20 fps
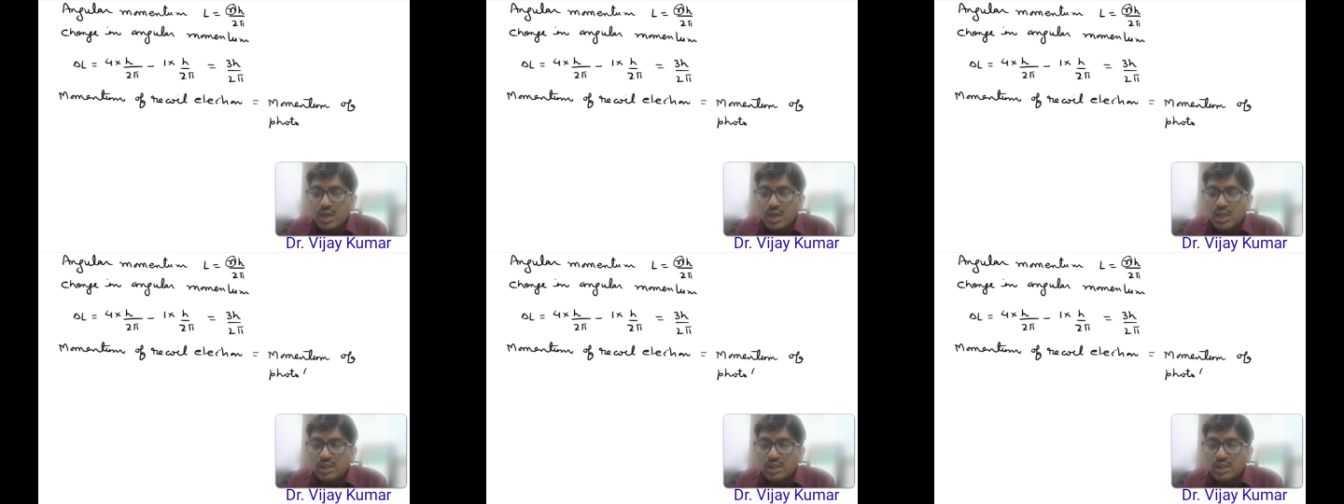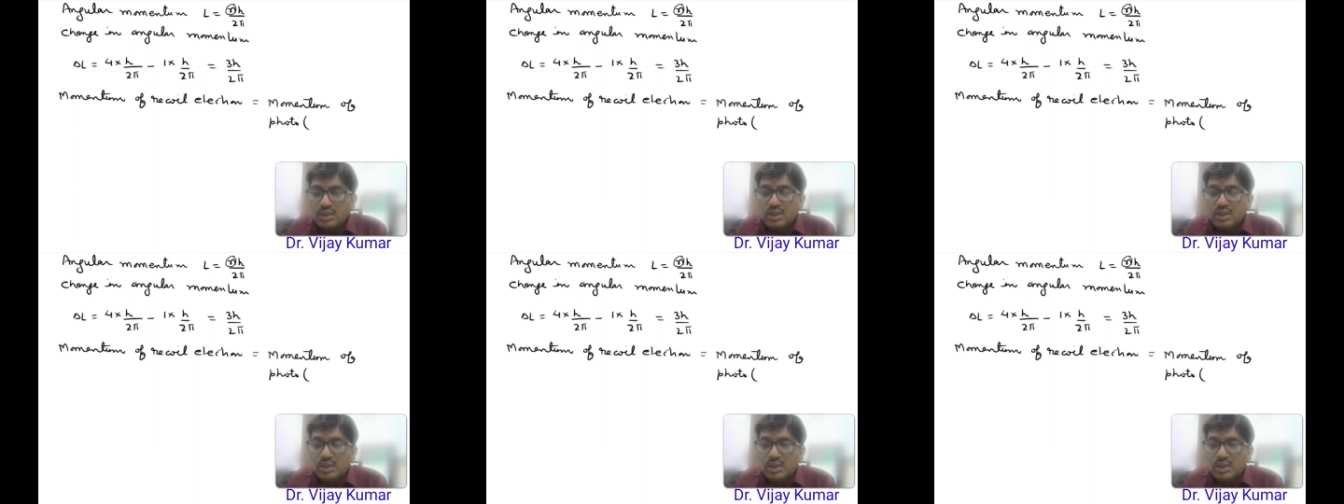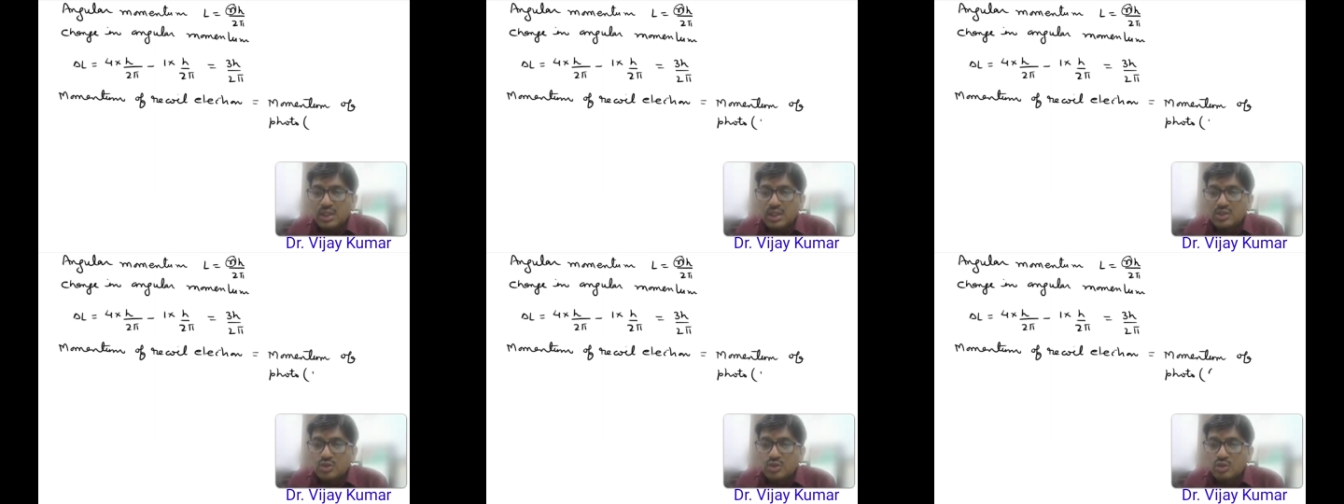and
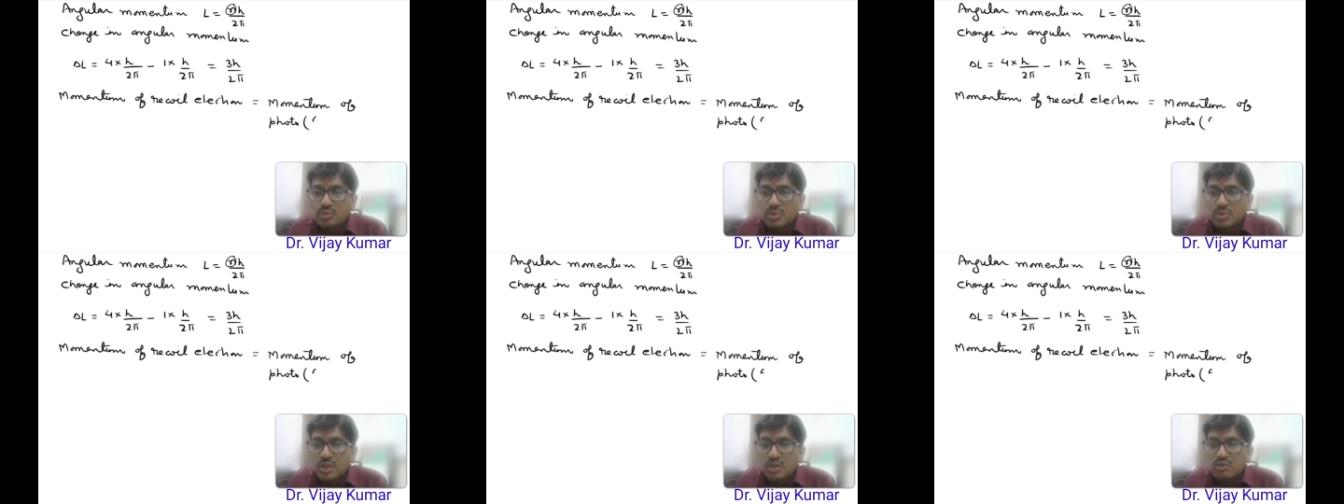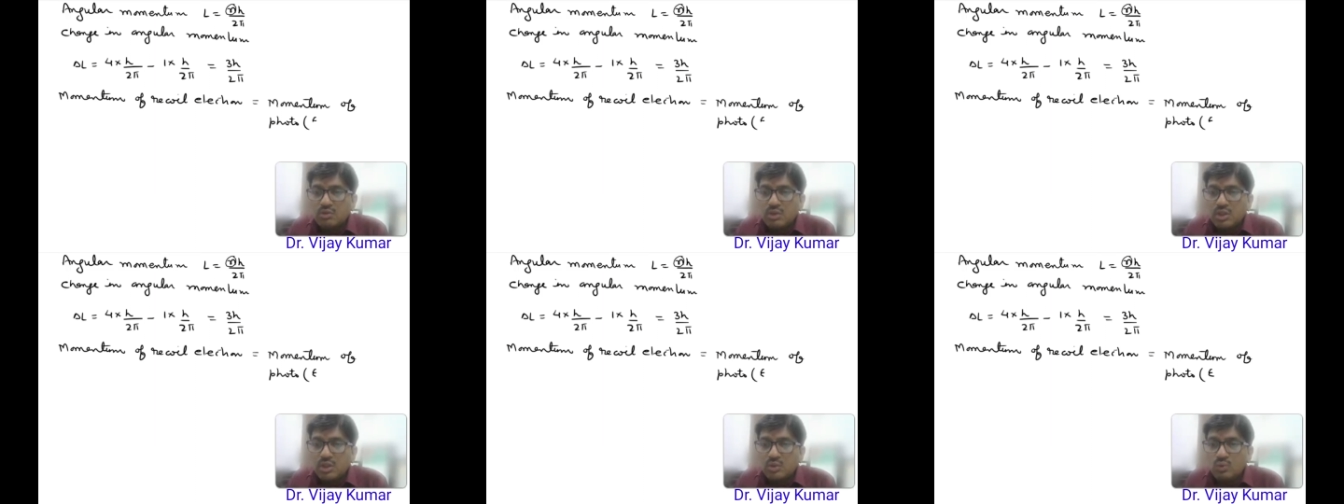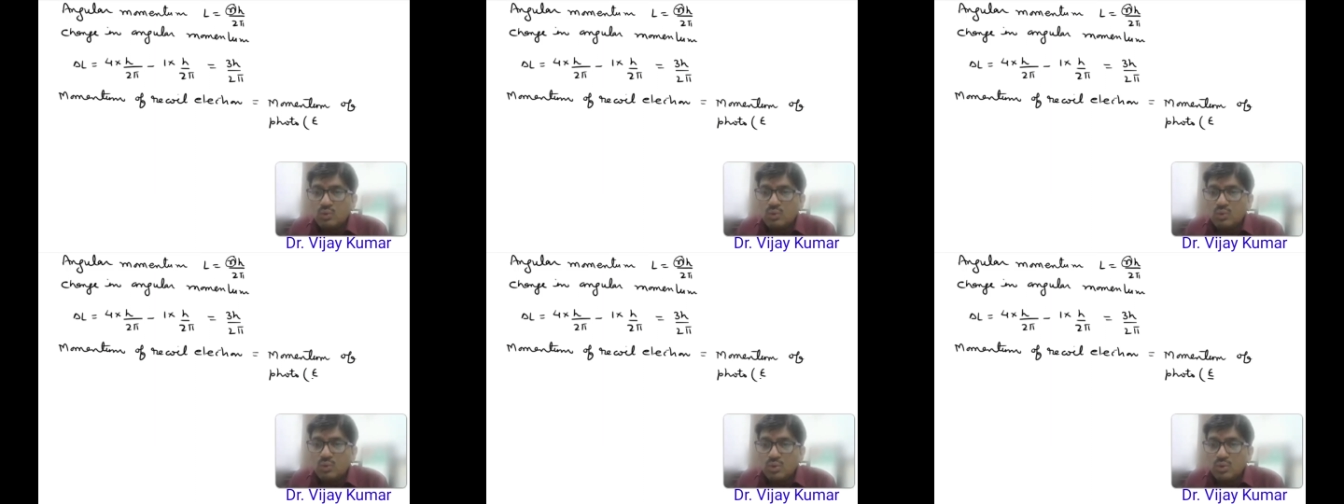that should be equal
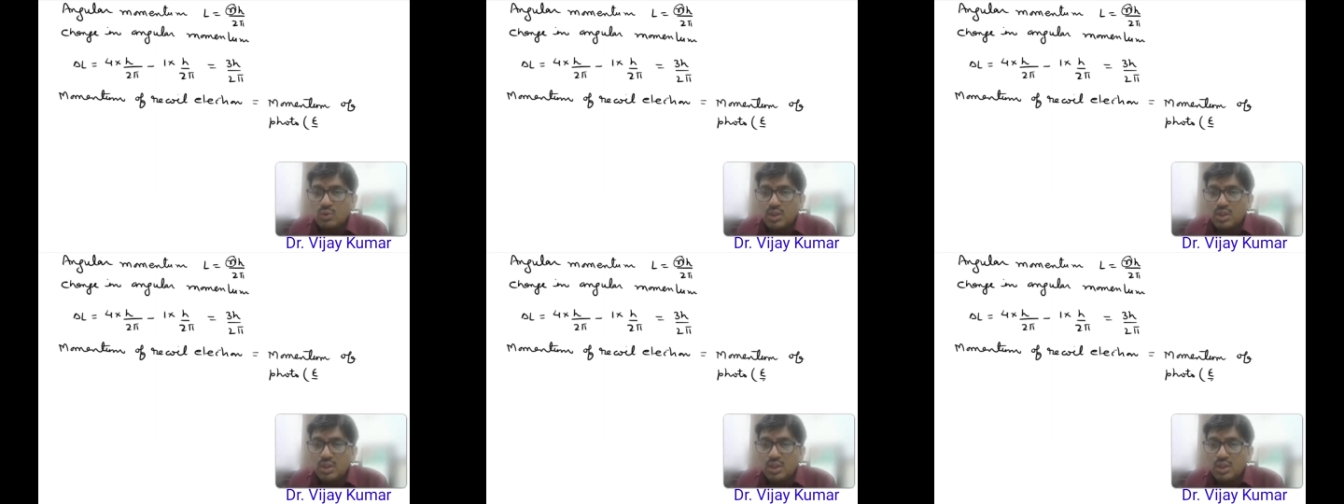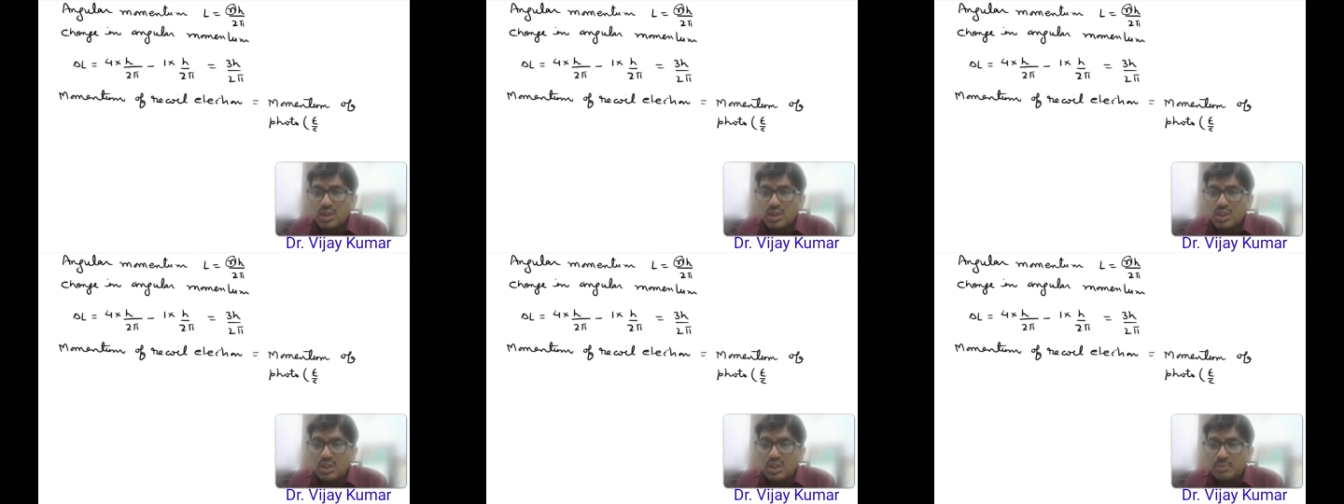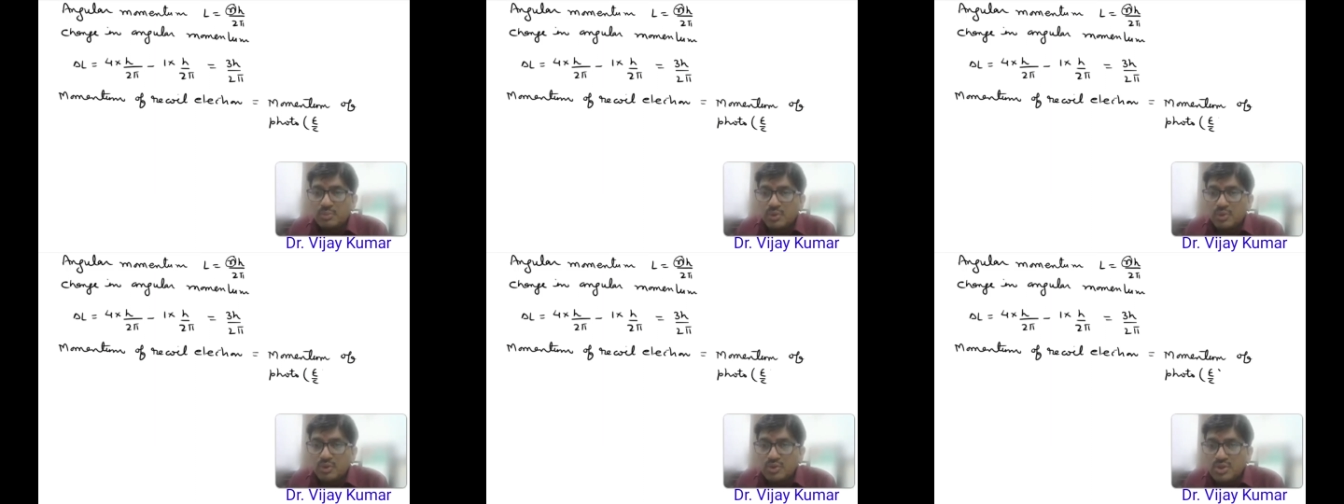to E
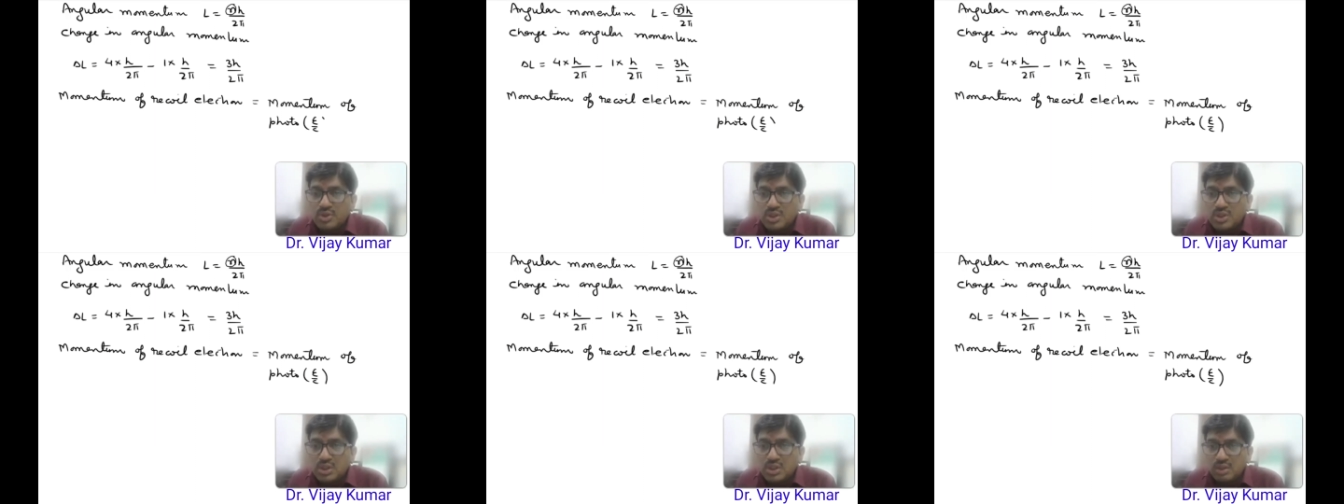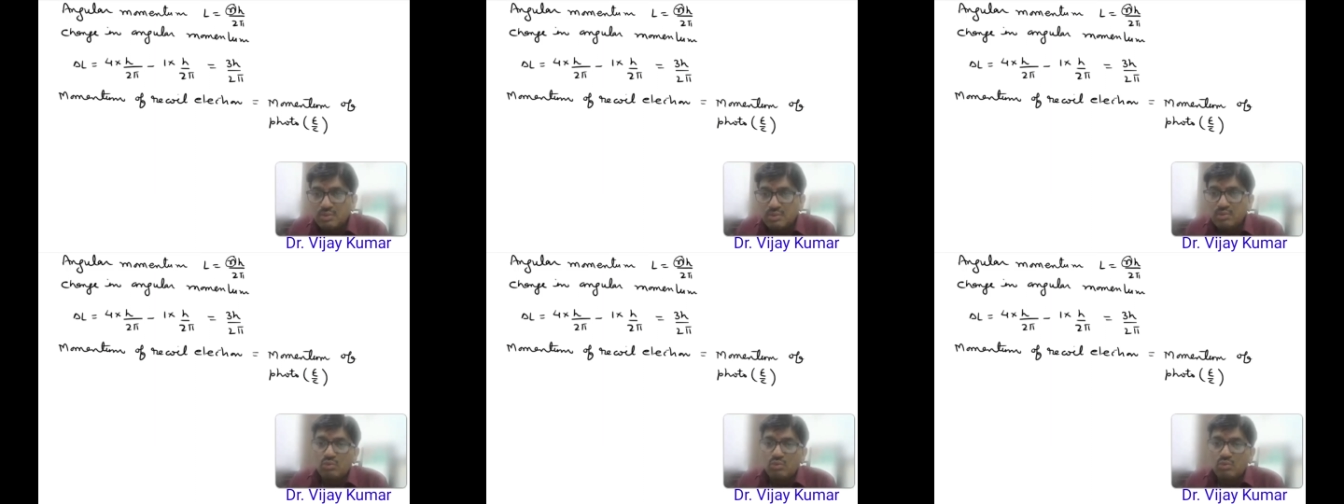upon C.